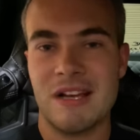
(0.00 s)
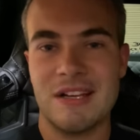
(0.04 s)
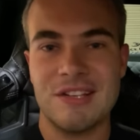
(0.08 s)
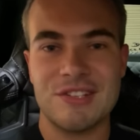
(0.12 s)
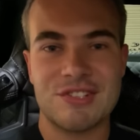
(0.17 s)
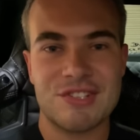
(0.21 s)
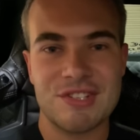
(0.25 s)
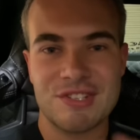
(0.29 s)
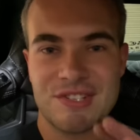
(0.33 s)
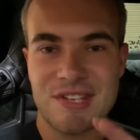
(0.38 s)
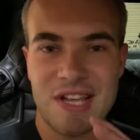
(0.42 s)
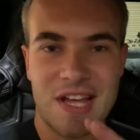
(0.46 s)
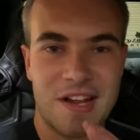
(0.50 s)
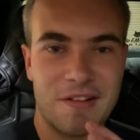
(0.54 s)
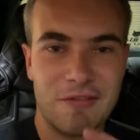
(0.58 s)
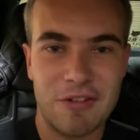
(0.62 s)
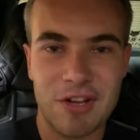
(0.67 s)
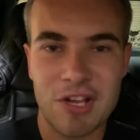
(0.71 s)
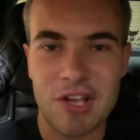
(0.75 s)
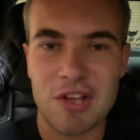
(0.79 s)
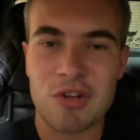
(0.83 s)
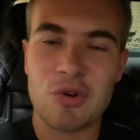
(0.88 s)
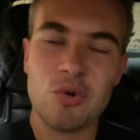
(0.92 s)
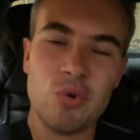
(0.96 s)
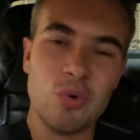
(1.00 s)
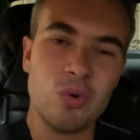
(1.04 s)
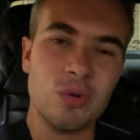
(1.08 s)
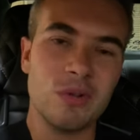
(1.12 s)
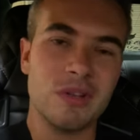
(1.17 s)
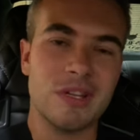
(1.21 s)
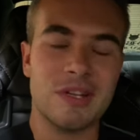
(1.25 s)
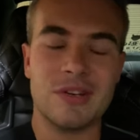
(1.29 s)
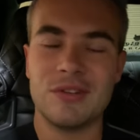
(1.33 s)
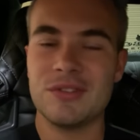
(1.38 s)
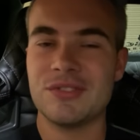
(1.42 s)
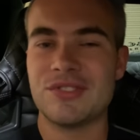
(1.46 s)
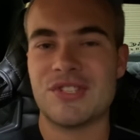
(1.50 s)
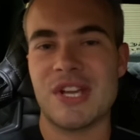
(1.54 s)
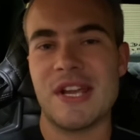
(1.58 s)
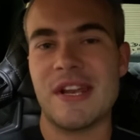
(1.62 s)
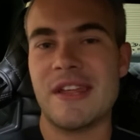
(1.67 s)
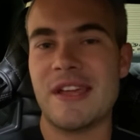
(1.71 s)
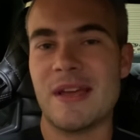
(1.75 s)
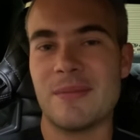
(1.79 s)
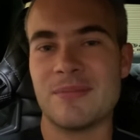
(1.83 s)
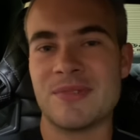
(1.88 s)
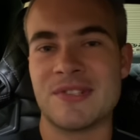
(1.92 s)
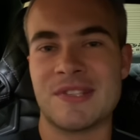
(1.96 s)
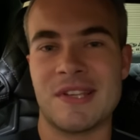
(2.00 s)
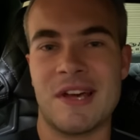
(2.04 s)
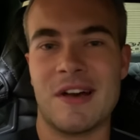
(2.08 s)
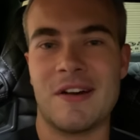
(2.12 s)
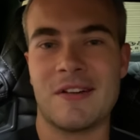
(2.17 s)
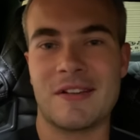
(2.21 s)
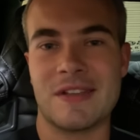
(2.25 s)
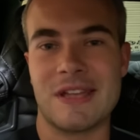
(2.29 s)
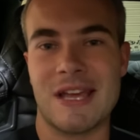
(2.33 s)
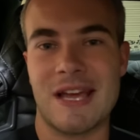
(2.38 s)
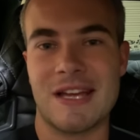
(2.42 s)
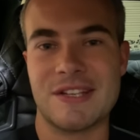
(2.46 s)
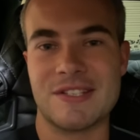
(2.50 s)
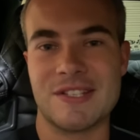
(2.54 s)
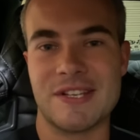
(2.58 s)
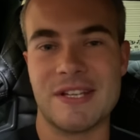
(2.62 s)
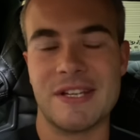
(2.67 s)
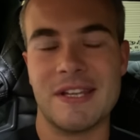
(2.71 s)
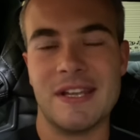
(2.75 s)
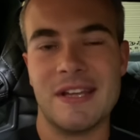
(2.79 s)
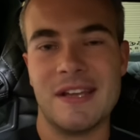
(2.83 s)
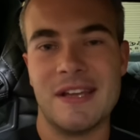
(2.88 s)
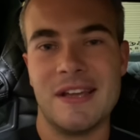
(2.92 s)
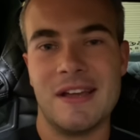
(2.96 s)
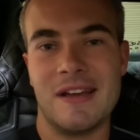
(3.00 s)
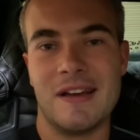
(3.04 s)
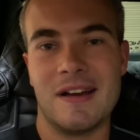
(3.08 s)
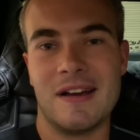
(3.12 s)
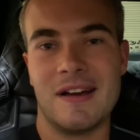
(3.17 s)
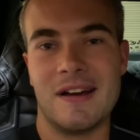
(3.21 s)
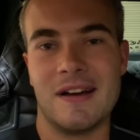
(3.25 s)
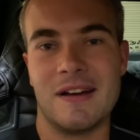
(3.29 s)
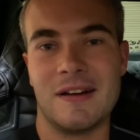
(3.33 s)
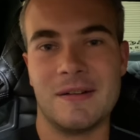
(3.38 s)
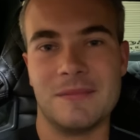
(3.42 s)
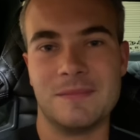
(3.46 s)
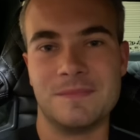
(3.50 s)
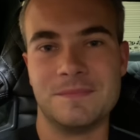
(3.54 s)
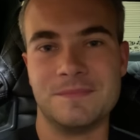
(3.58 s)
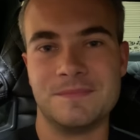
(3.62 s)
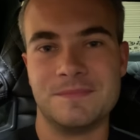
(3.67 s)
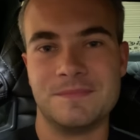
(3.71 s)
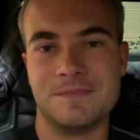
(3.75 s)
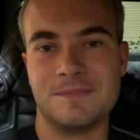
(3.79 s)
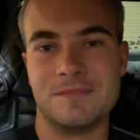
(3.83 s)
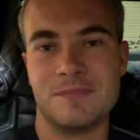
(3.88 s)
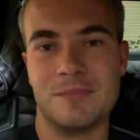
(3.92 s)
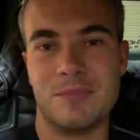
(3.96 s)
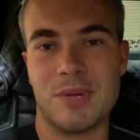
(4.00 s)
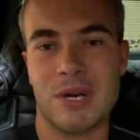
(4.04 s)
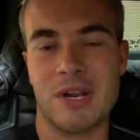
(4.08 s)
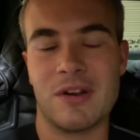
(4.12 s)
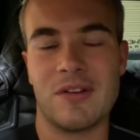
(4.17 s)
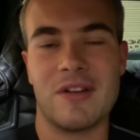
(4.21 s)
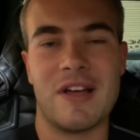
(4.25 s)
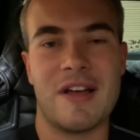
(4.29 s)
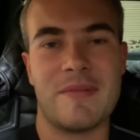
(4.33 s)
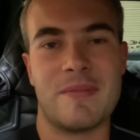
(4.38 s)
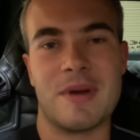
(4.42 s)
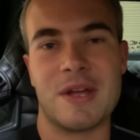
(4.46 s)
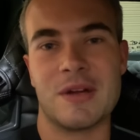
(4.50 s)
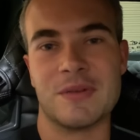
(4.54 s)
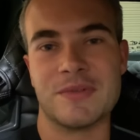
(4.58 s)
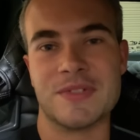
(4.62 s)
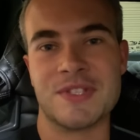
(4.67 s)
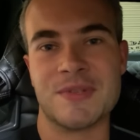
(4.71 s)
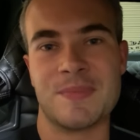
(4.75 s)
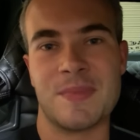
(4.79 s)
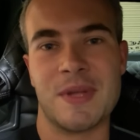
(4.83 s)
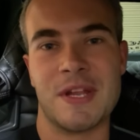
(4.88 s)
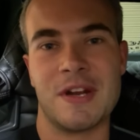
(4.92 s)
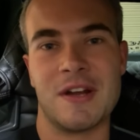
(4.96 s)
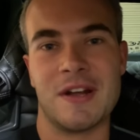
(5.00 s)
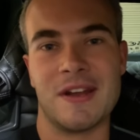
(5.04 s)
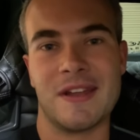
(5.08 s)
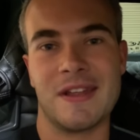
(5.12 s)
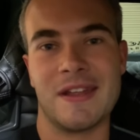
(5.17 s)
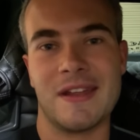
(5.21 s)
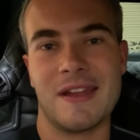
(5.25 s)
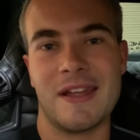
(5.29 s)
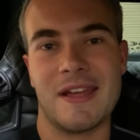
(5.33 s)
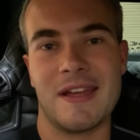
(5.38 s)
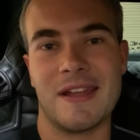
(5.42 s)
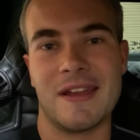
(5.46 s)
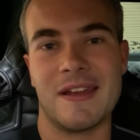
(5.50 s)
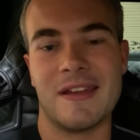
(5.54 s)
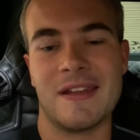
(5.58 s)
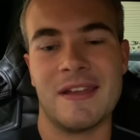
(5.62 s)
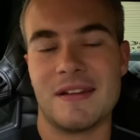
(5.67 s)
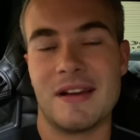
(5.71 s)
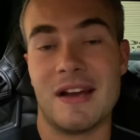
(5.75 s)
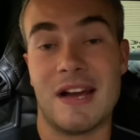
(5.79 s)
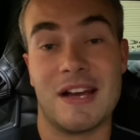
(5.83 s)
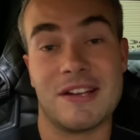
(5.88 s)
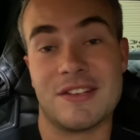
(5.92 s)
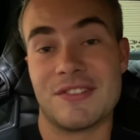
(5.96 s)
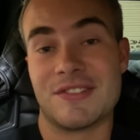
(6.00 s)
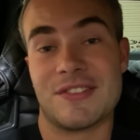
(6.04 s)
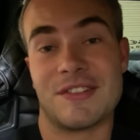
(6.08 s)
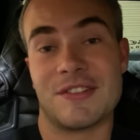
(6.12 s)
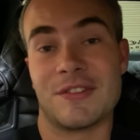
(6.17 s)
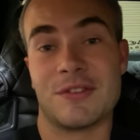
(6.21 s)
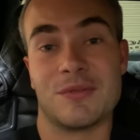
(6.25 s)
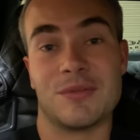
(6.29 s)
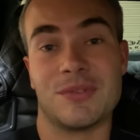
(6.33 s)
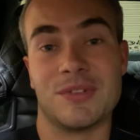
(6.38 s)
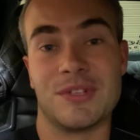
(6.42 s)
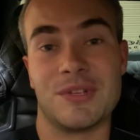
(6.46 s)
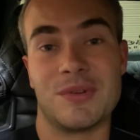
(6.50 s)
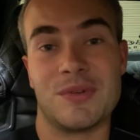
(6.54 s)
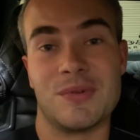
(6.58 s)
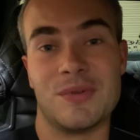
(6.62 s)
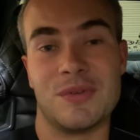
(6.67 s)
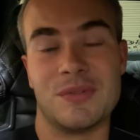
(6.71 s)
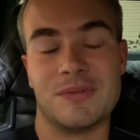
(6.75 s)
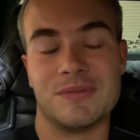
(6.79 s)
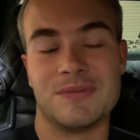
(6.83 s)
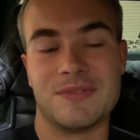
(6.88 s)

It's just kind of like a cool little JDM style gadget, um, but it'll have my own spin on it, and I just think they're really cool.